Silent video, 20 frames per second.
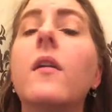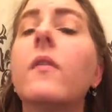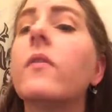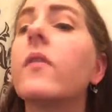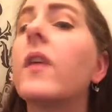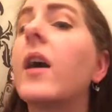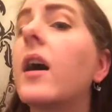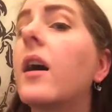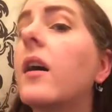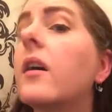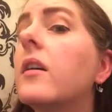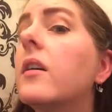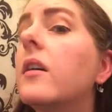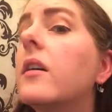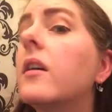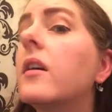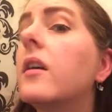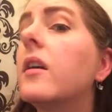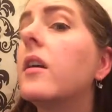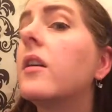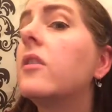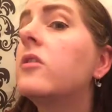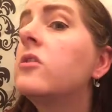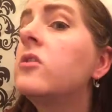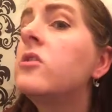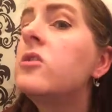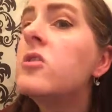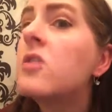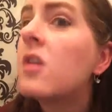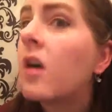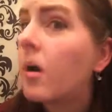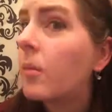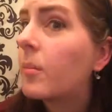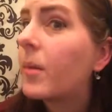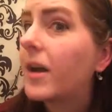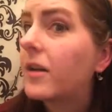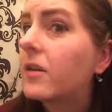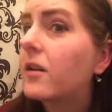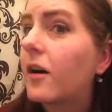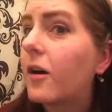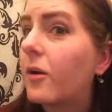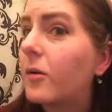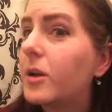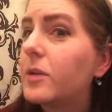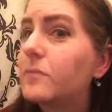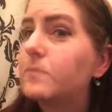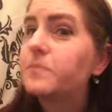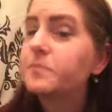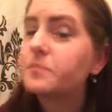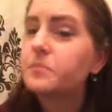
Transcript: that is not bad going.